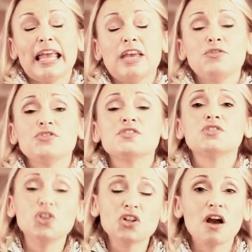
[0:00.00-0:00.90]
If you
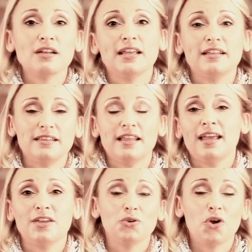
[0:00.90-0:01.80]
still can't get
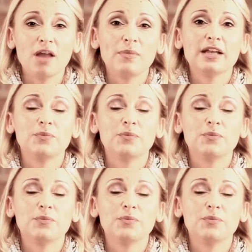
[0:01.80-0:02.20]
there and you can't make